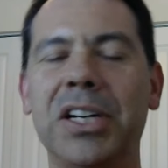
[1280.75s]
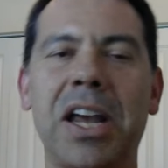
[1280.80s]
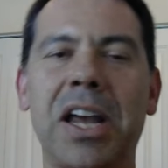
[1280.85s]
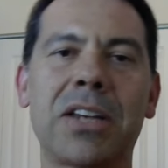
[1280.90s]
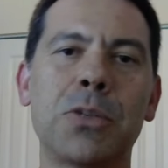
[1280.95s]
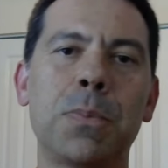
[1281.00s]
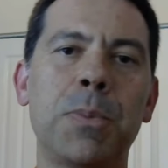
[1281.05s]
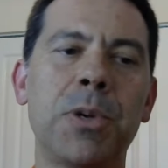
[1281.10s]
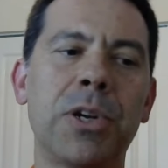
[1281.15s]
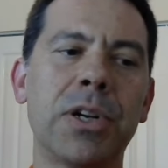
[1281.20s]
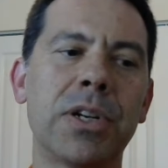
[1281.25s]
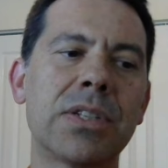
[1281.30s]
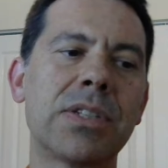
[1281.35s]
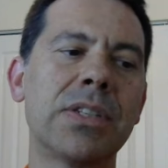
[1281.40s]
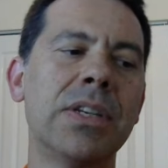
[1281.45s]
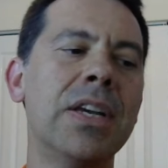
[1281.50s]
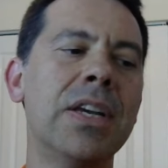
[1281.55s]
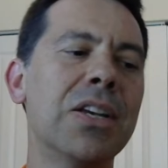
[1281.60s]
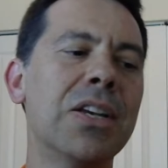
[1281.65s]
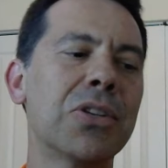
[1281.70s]

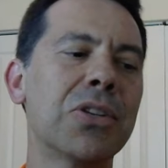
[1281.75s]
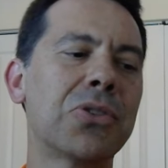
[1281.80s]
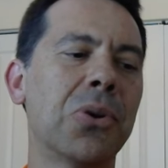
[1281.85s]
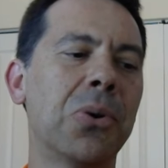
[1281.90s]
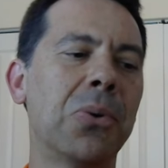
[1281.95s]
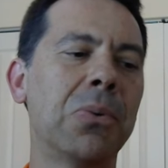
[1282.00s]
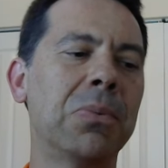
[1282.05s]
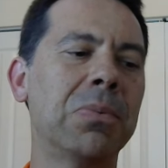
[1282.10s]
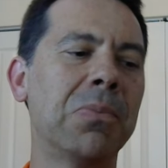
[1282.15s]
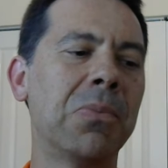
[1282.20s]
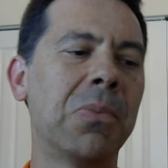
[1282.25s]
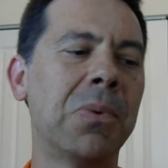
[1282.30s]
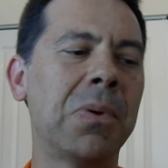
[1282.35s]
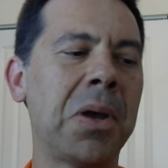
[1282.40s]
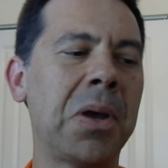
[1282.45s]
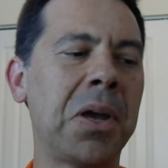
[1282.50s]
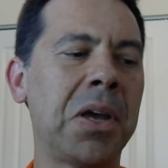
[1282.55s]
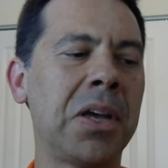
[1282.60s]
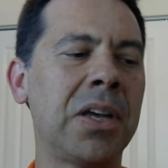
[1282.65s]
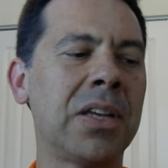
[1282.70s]
experience. So
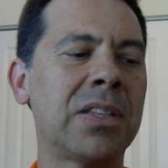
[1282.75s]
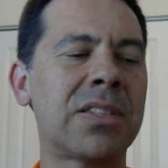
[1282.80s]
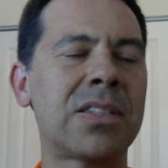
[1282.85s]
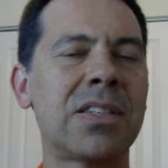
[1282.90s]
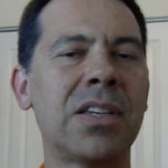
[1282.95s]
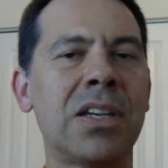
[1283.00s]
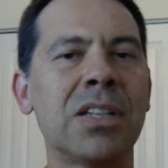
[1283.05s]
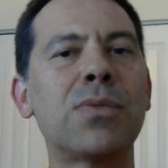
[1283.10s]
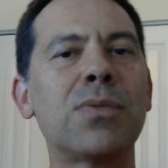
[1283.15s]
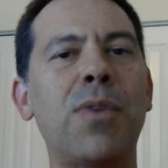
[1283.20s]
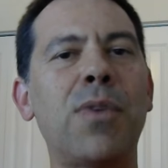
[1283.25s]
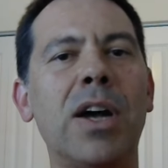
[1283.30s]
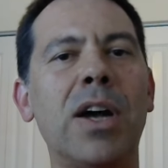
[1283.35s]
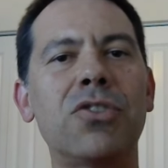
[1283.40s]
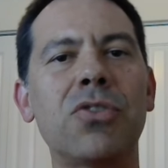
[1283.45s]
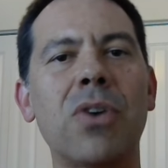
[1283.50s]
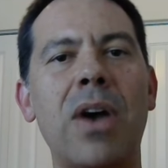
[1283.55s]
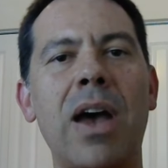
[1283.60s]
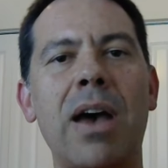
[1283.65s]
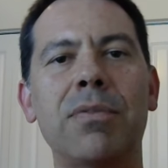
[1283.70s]
eh, it's, it's fun
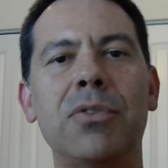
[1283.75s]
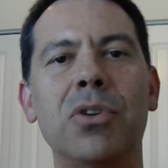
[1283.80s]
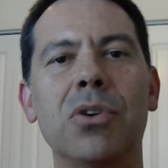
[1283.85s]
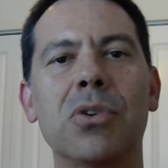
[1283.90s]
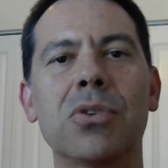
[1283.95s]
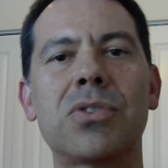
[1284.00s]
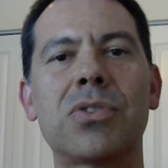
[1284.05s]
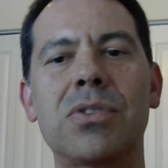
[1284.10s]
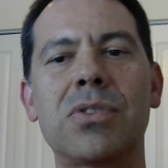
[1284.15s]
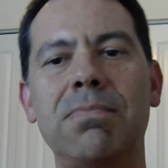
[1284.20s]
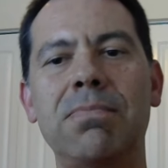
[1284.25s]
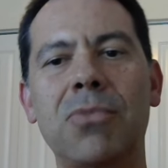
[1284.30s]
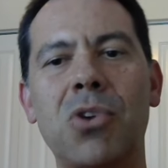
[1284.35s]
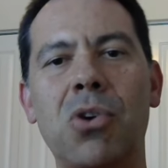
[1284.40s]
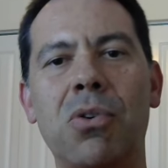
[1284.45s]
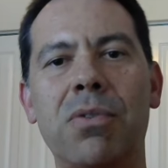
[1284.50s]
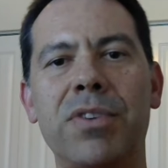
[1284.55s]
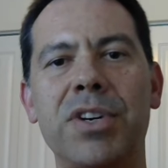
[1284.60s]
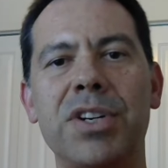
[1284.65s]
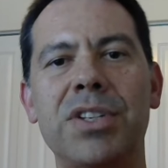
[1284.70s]
to have those
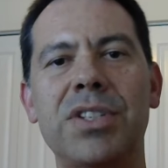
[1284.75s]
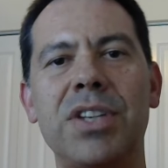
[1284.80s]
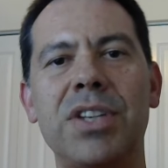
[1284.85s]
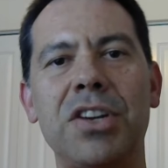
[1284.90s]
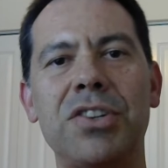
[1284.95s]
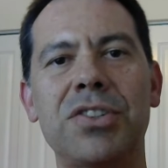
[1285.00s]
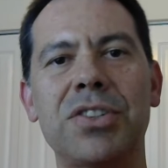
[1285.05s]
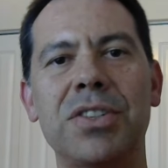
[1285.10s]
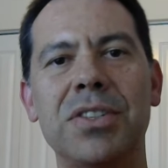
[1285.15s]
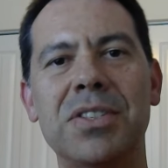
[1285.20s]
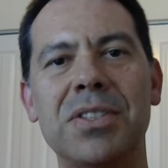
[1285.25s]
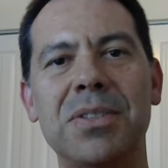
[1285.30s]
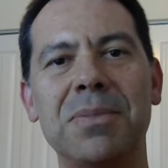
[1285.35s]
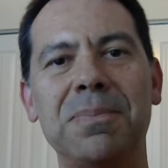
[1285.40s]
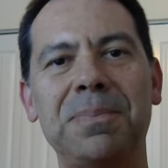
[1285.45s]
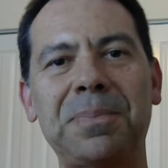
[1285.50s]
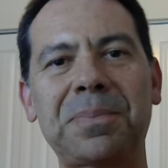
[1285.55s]
conversations.